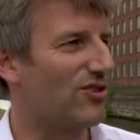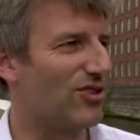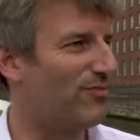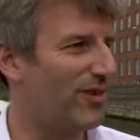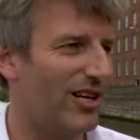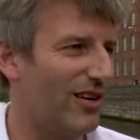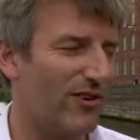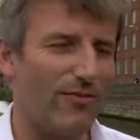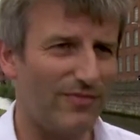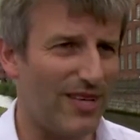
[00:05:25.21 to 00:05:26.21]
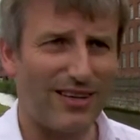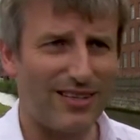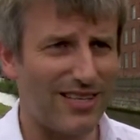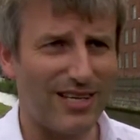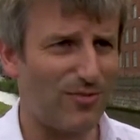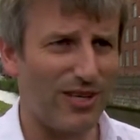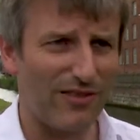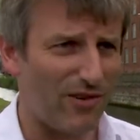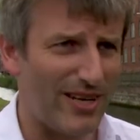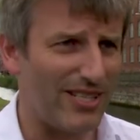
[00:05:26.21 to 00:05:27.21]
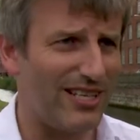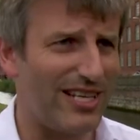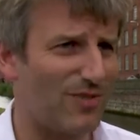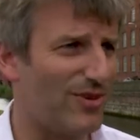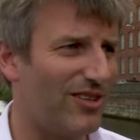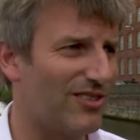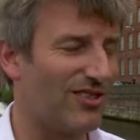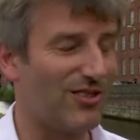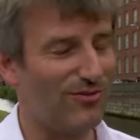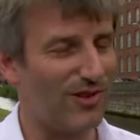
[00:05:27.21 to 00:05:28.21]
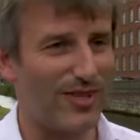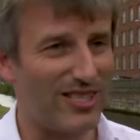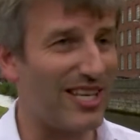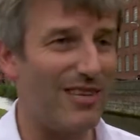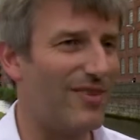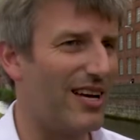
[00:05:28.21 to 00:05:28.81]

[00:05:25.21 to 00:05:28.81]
some purely from architects, purely from engineers, but also some from a team.